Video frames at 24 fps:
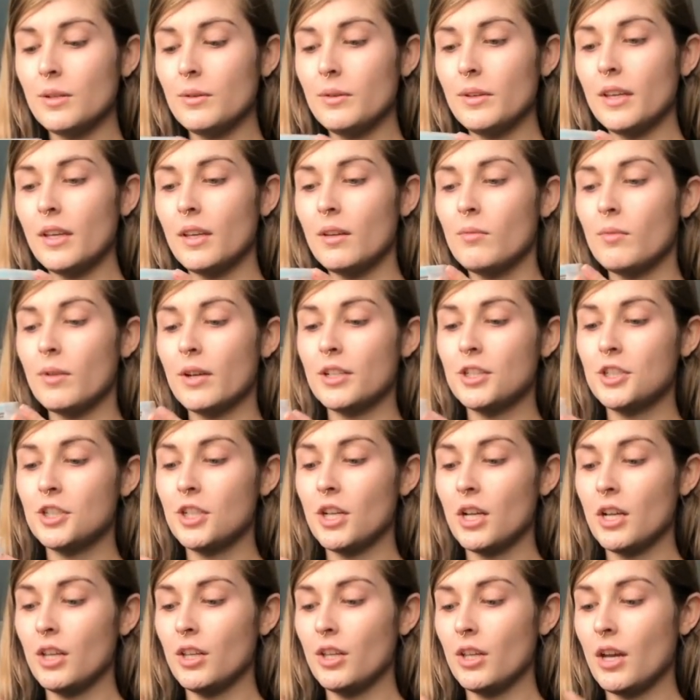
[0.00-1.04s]
soaking,
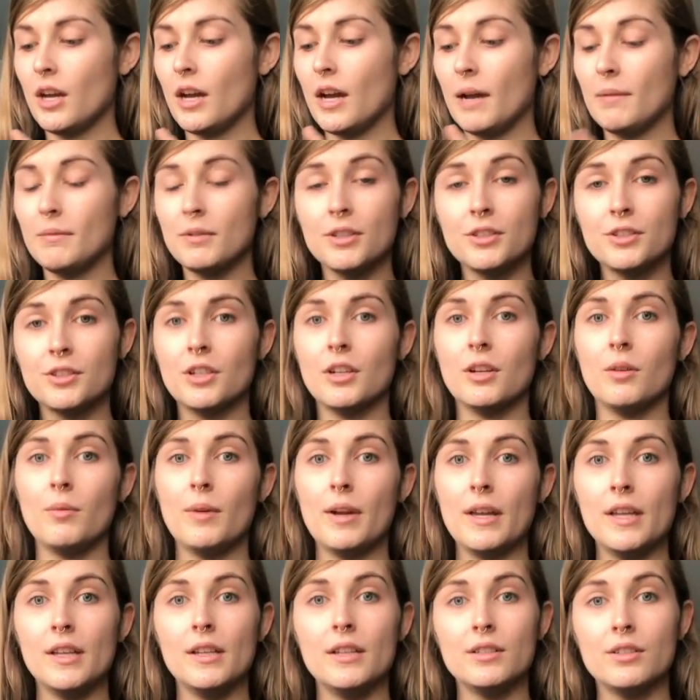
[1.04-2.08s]
which I'm just gonna
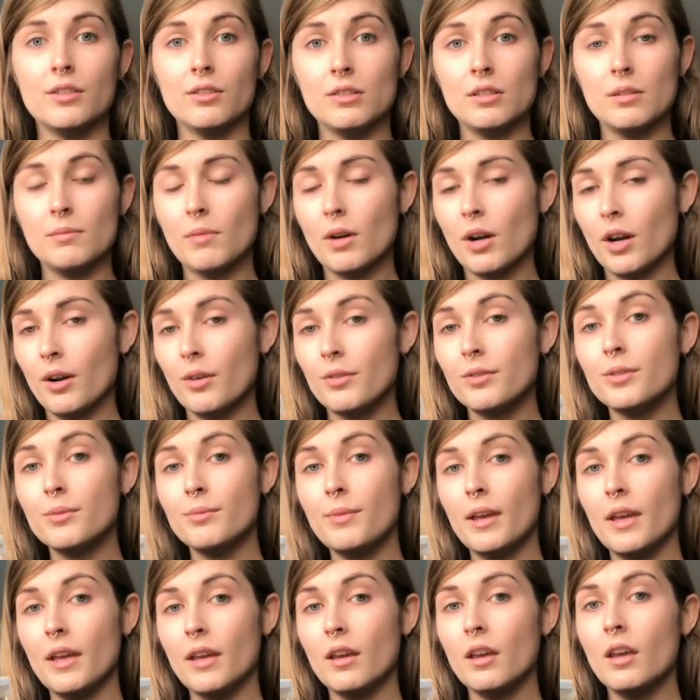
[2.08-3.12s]
wait until tomorrow to
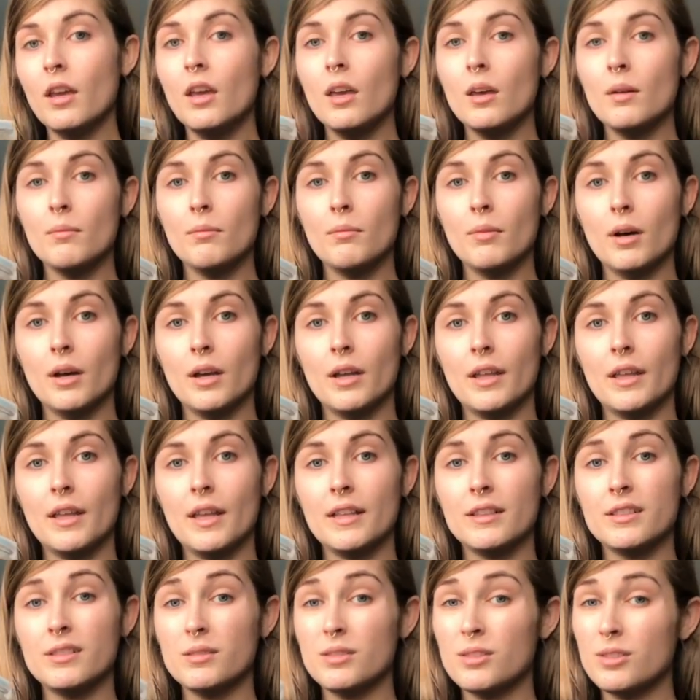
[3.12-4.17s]
make, but
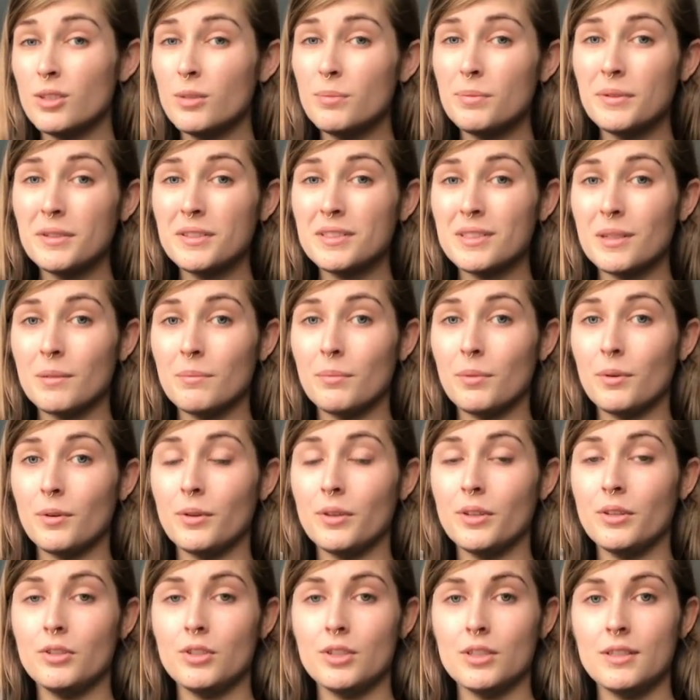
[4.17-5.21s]
it's super
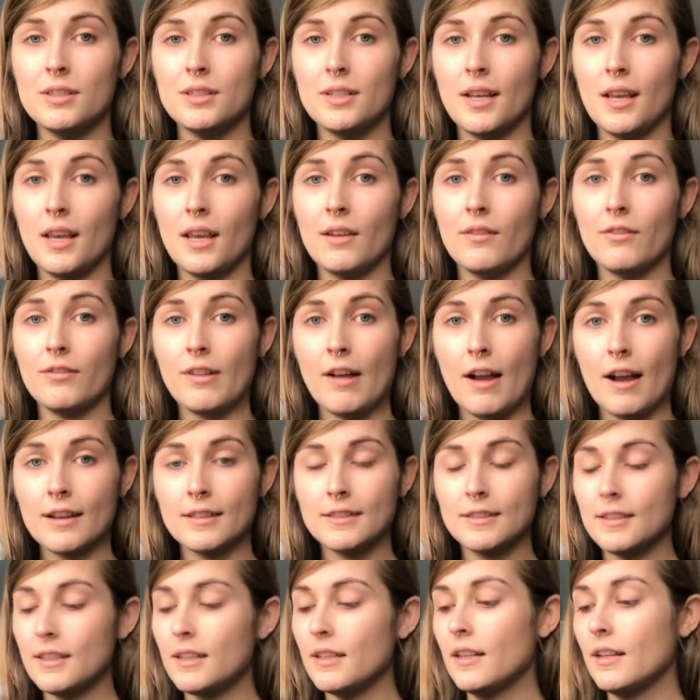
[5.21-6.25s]
simple. You just take
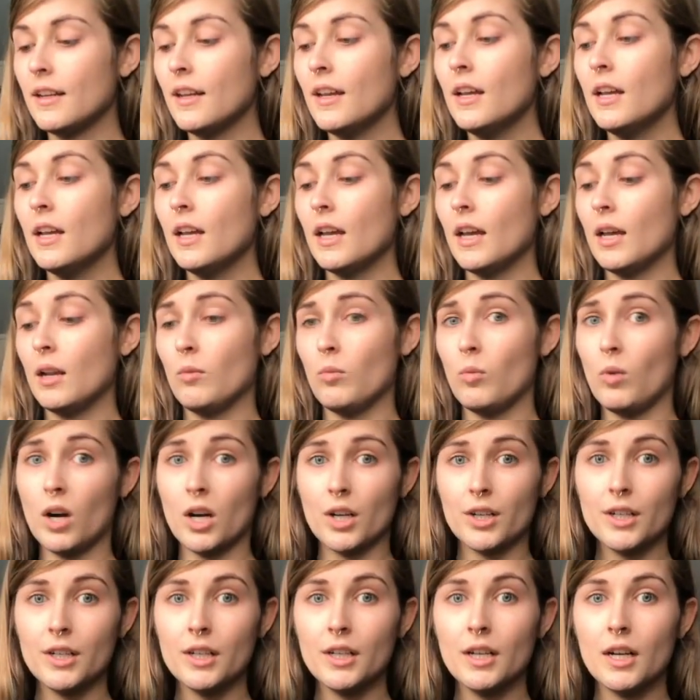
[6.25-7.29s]
flaxseed and
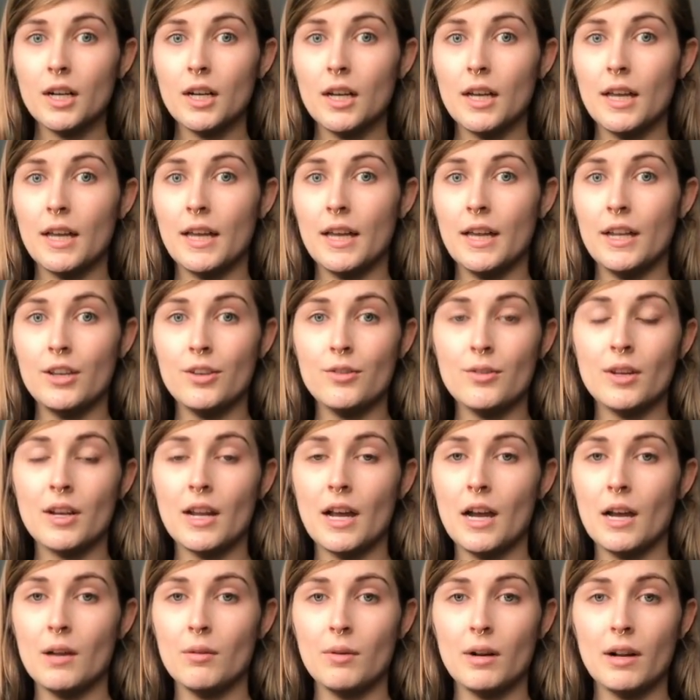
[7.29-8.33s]
water and you can
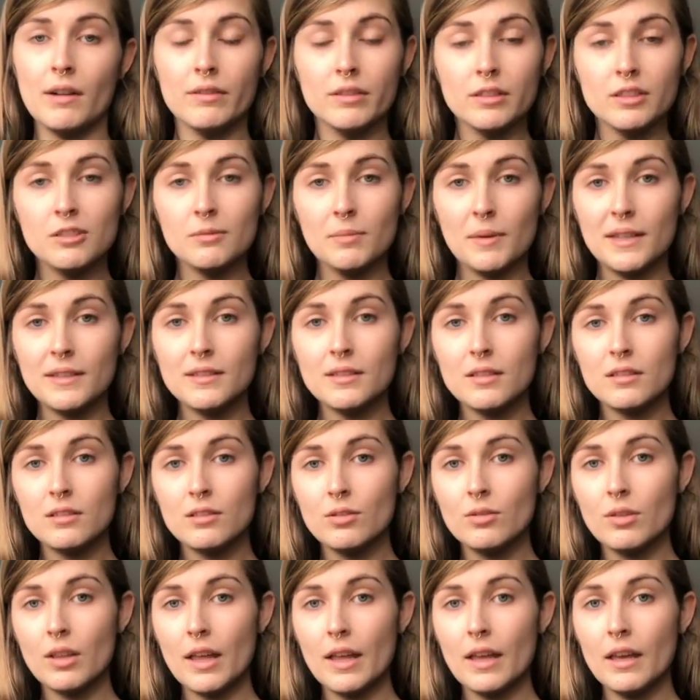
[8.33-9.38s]
add whatever
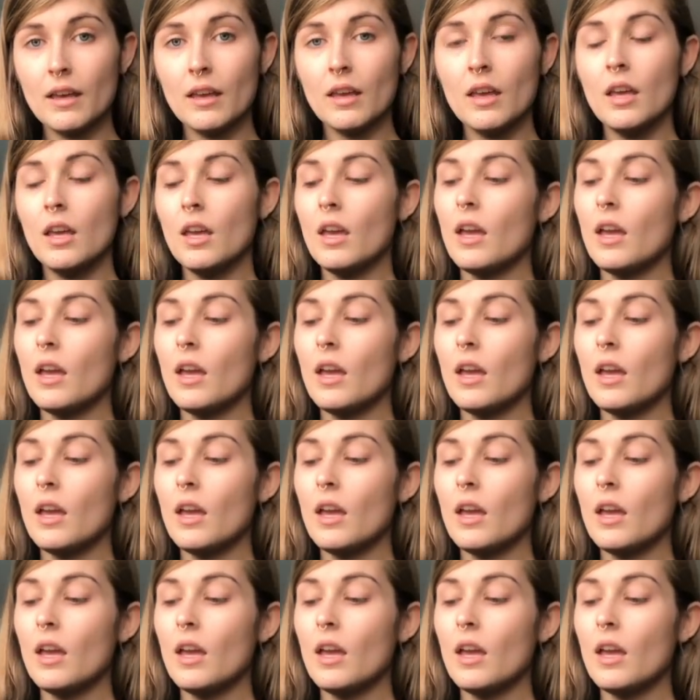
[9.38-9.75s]
spices you like,